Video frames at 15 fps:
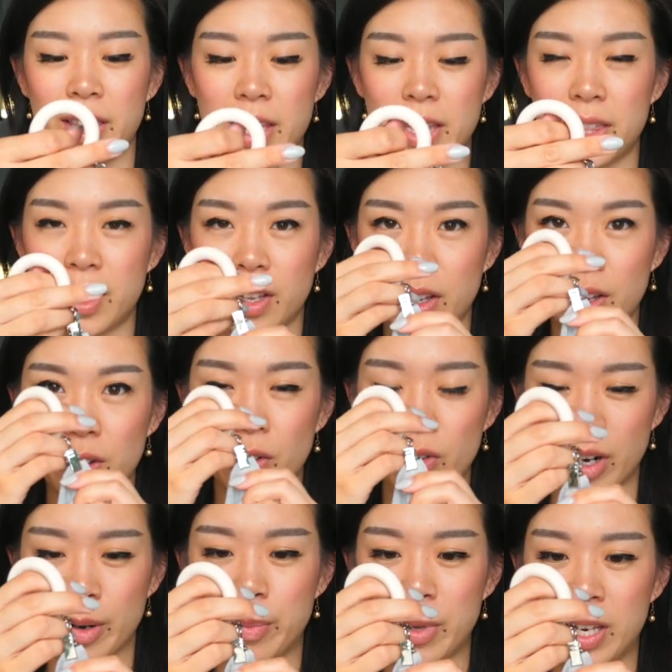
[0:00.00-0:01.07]
than the
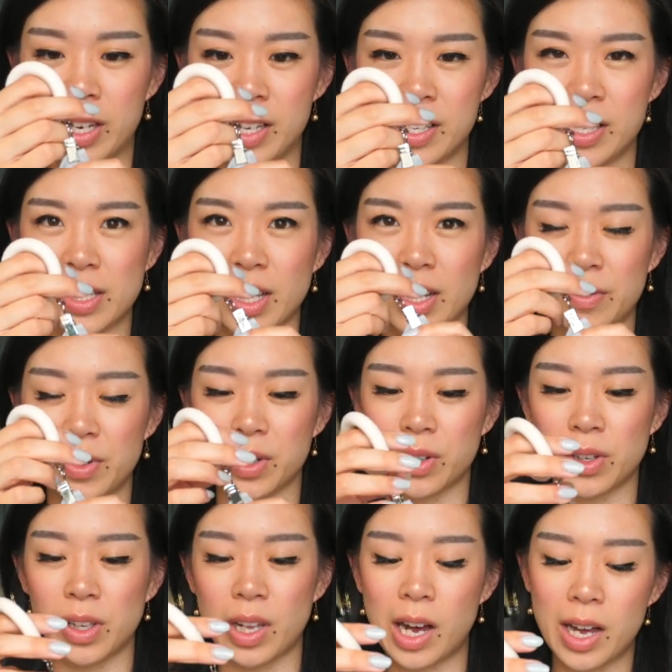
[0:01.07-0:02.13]
grippiness of your
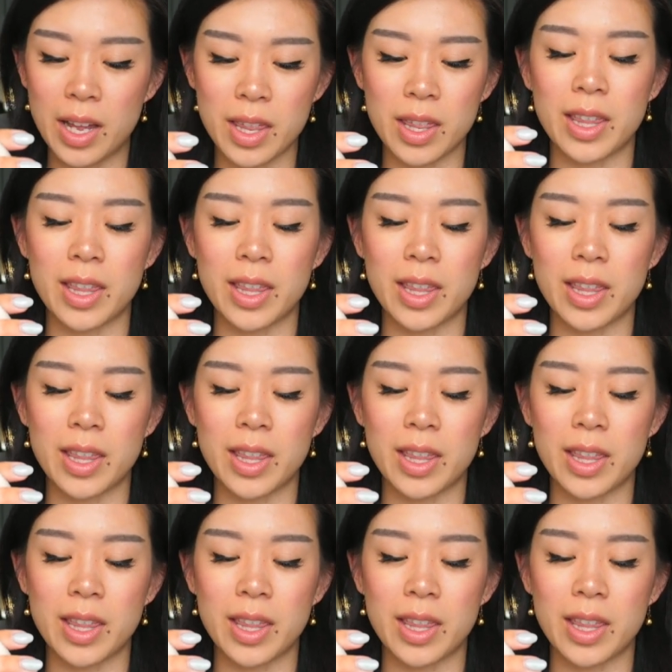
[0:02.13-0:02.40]
claw,